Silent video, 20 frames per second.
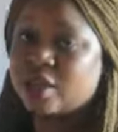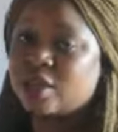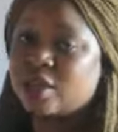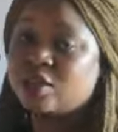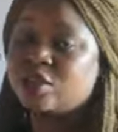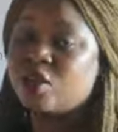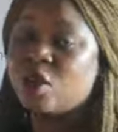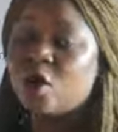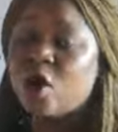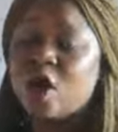
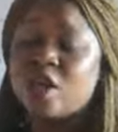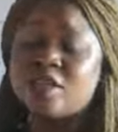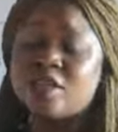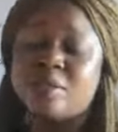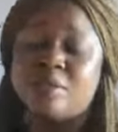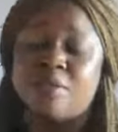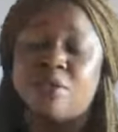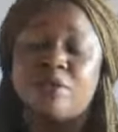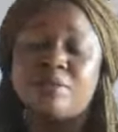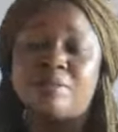It occurs
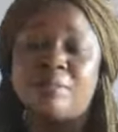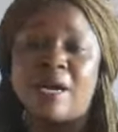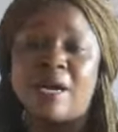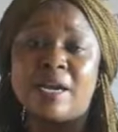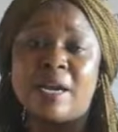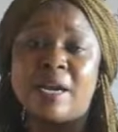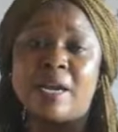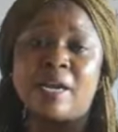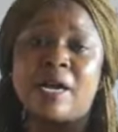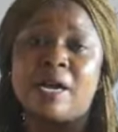with both
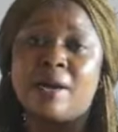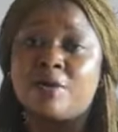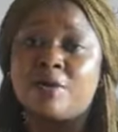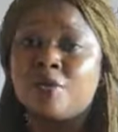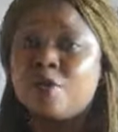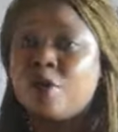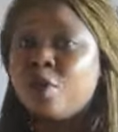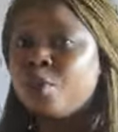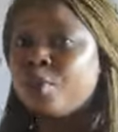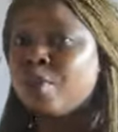man and man.
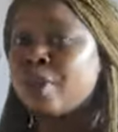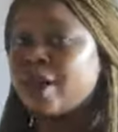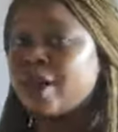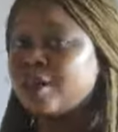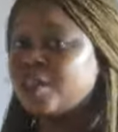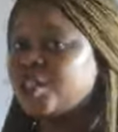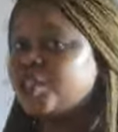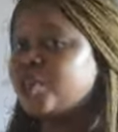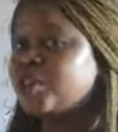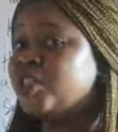You know,
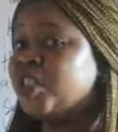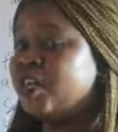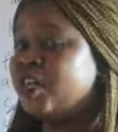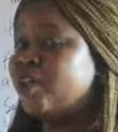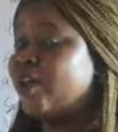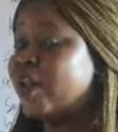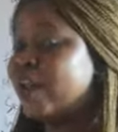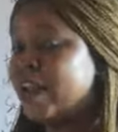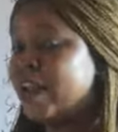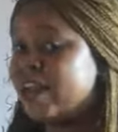man is being
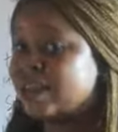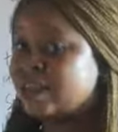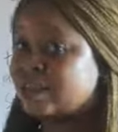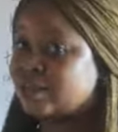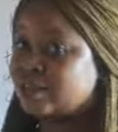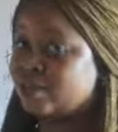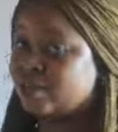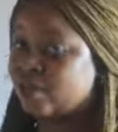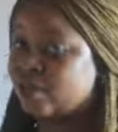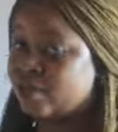
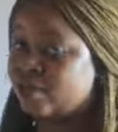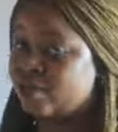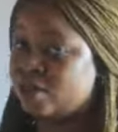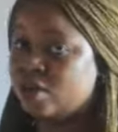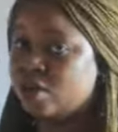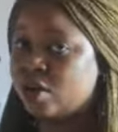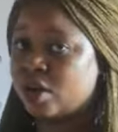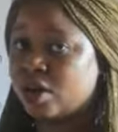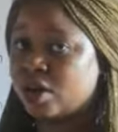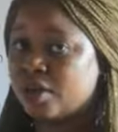generalized for
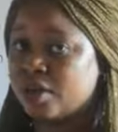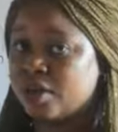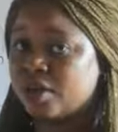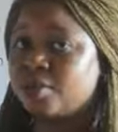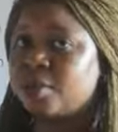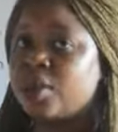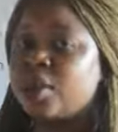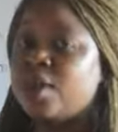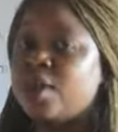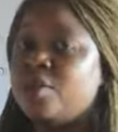living organisms.